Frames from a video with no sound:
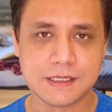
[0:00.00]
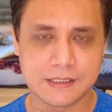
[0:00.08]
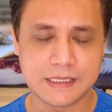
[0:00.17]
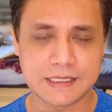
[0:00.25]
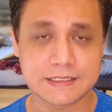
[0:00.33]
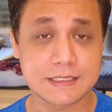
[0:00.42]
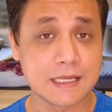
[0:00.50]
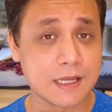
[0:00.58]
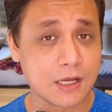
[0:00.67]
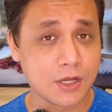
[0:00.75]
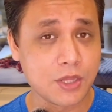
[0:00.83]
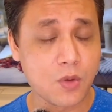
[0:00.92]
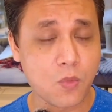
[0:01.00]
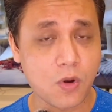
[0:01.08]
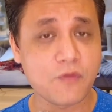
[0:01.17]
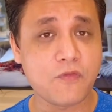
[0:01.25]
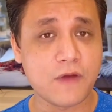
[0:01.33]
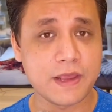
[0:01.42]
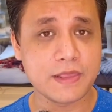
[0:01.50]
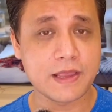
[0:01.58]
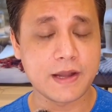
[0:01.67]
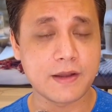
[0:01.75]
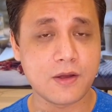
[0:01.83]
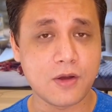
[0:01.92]
Yes, you won't find
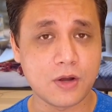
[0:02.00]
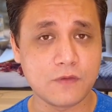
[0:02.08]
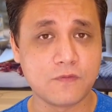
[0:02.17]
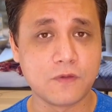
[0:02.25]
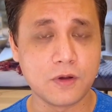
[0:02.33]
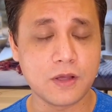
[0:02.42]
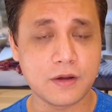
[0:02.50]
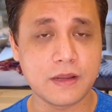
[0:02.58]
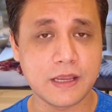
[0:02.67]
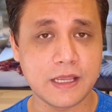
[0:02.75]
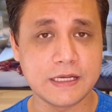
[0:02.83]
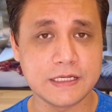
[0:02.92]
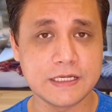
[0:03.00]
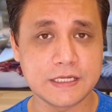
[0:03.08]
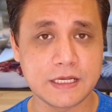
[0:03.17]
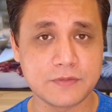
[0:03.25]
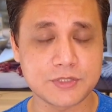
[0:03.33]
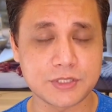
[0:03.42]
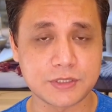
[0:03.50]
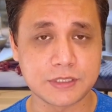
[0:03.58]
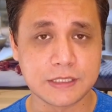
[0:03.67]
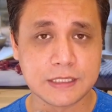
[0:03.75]
that on a full array LED television.